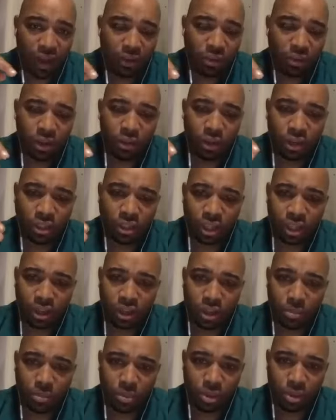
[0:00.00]
I know they said they're gonna
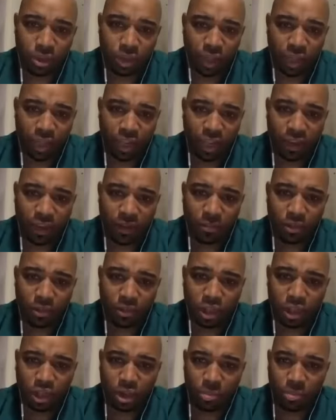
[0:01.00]
put you said
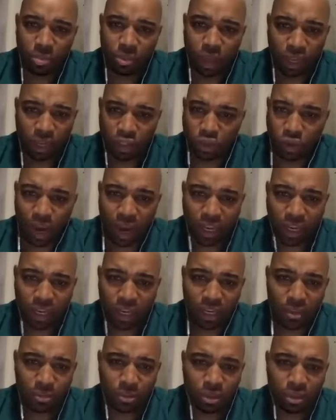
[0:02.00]
you're gonna put like a tracking
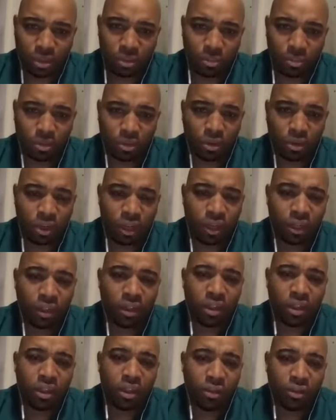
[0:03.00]
number or something on there
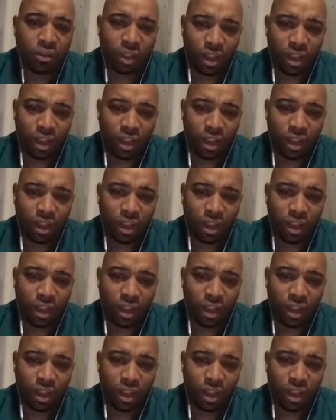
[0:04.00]
for that